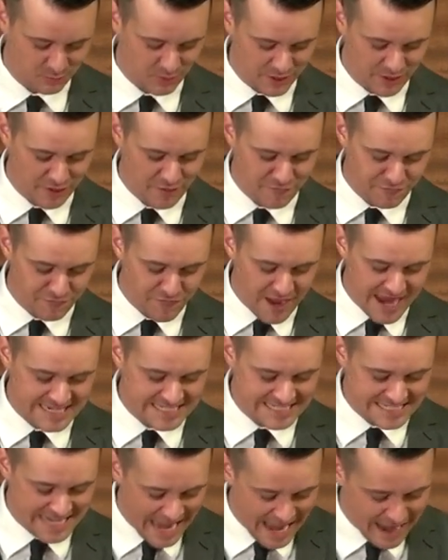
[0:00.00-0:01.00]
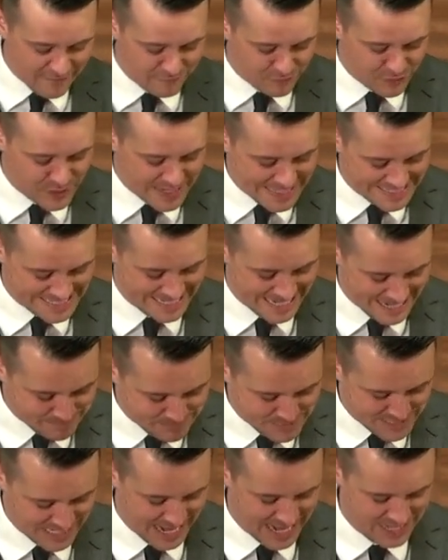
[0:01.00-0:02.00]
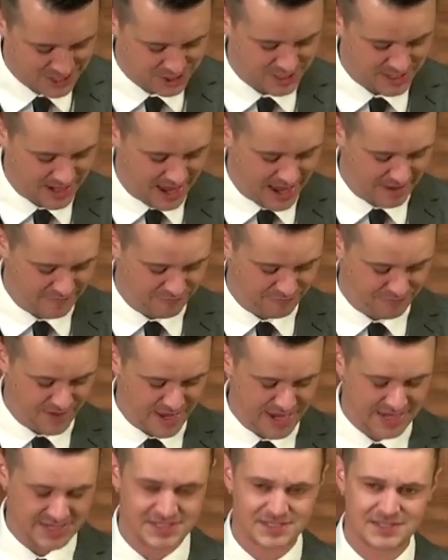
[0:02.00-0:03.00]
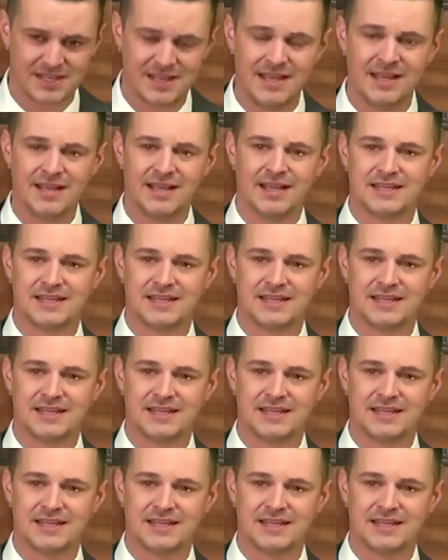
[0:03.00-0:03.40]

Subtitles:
the one who faced every temptation I have faced